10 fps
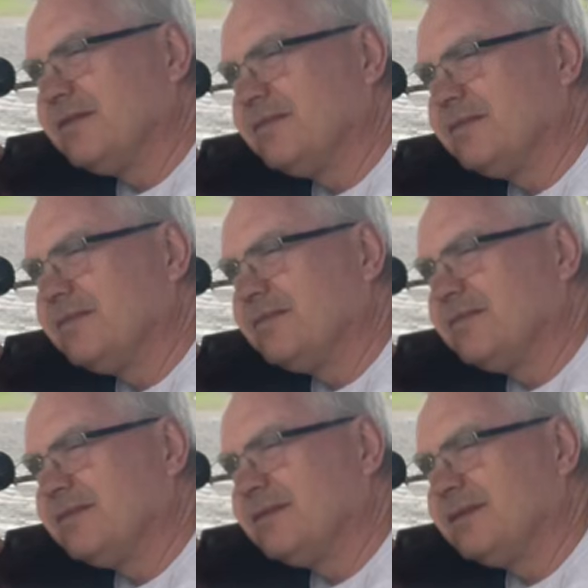
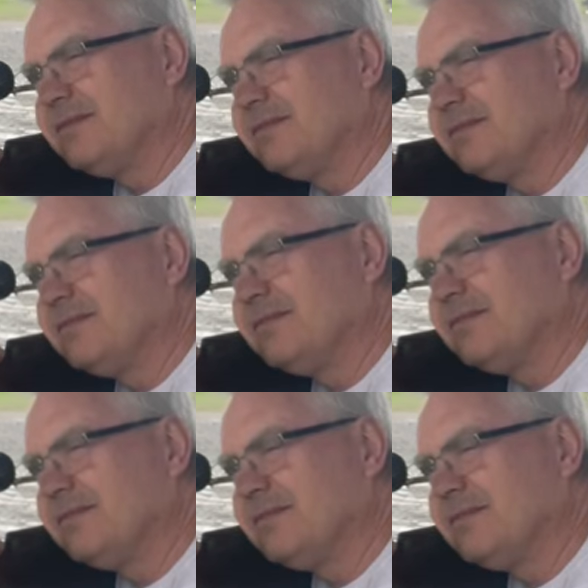
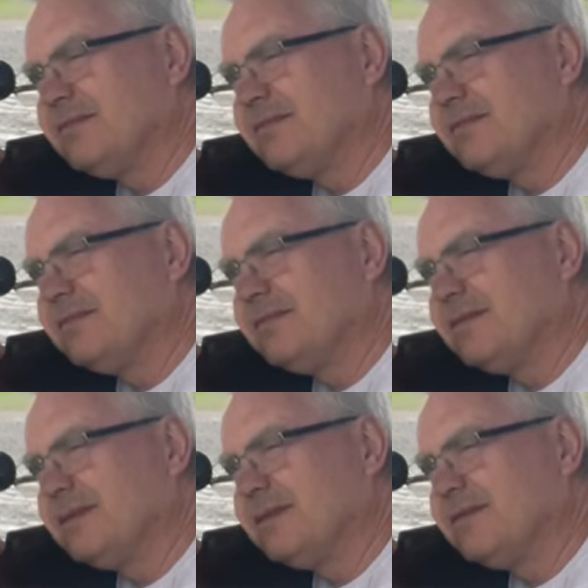
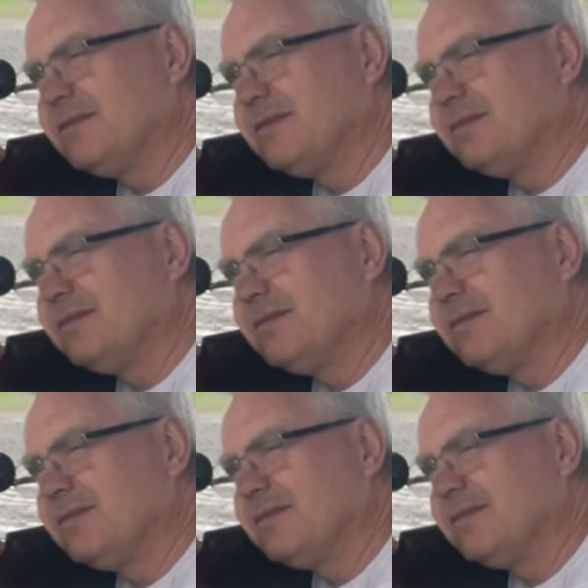
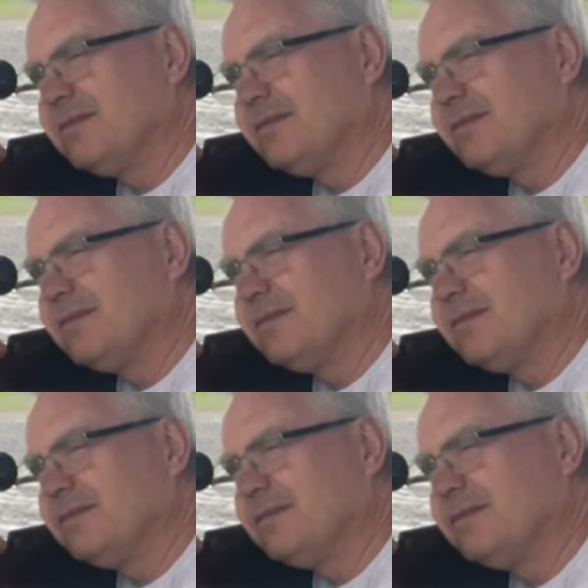
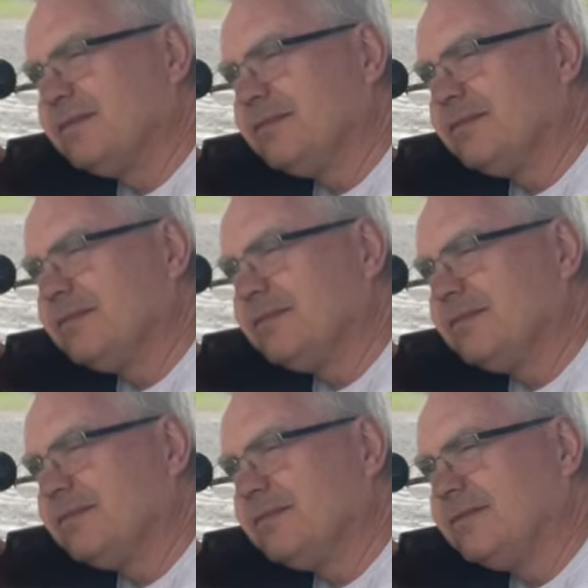
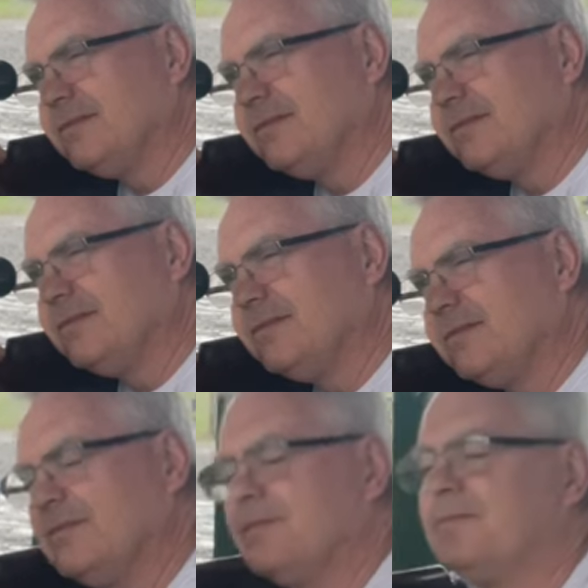
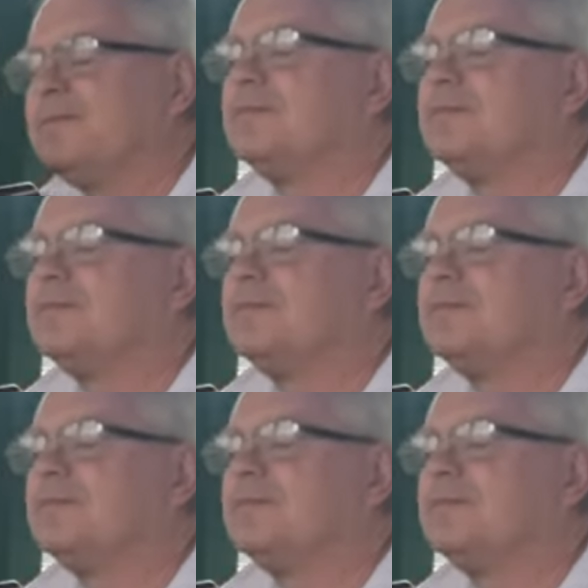Nobody speaks.